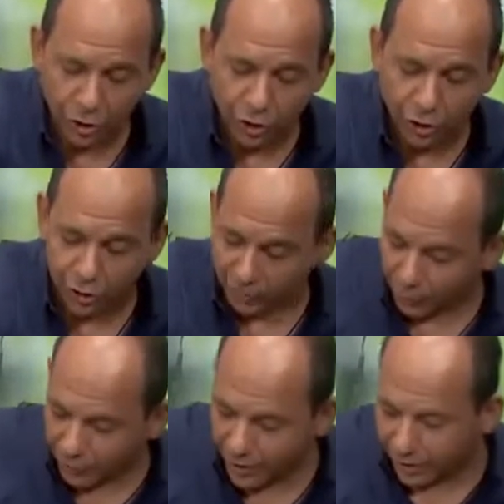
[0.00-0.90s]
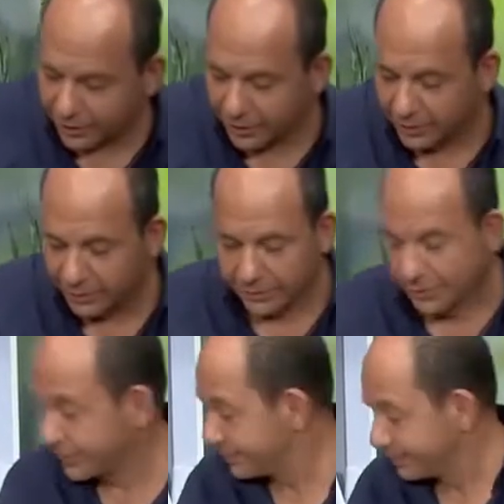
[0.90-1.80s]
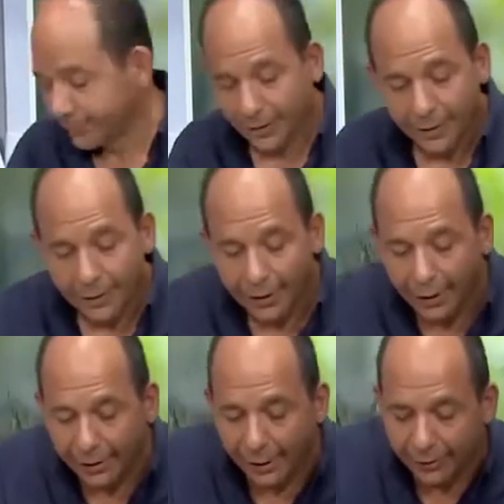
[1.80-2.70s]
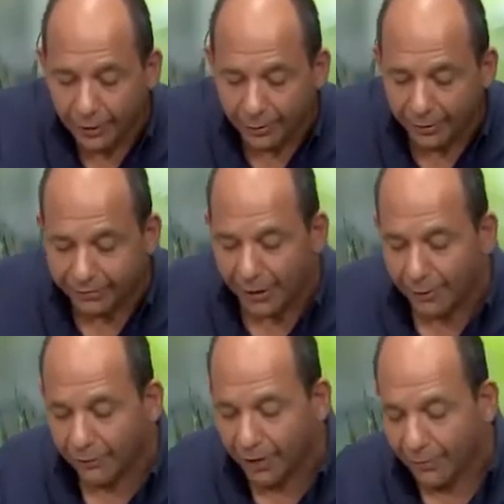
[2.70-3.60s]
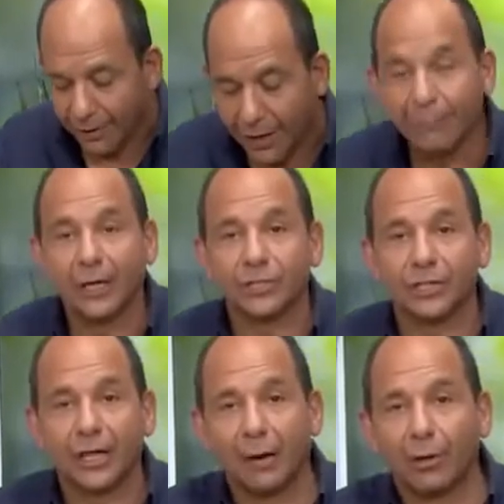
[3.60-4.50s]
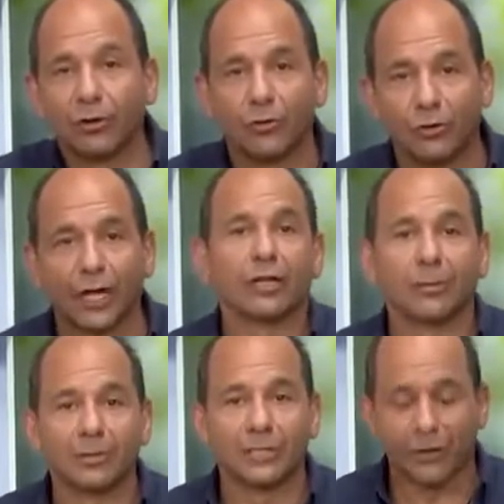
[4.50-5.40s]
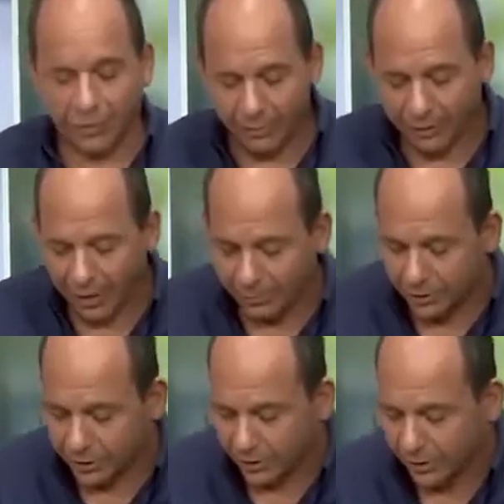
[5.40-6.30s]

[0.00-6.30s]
Some green onion. I like a little bit of sour cream on top of my chili. How about you? You like a little bit of sour cream on top of your chili?